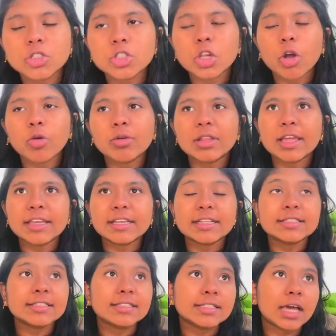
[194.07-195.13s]
So like
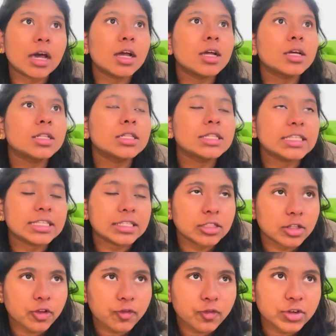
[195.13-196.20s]
it's
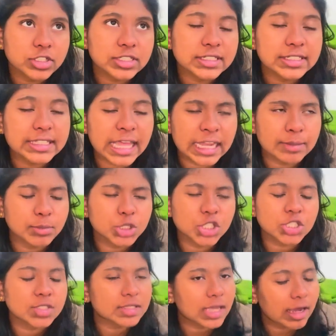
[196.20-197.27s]
illegal for that much
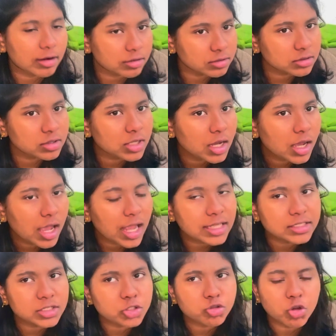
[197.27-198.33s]
sound,
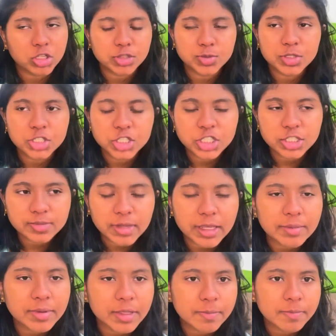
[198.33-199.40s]
and it's noise pollution
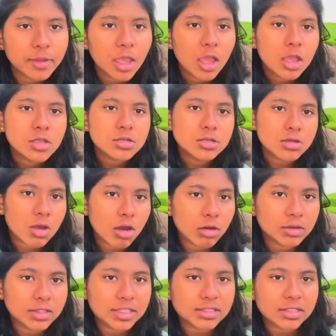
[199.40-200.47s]
maybe.
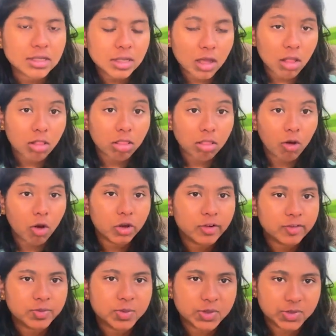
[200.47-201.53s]
So there's like a lot
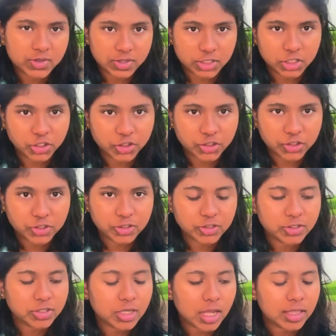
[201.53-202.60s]
of
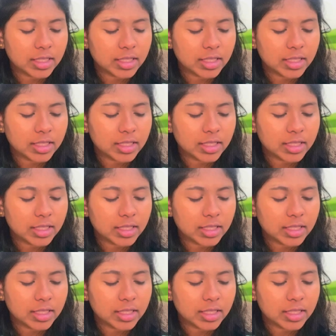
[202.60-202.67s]
procedures.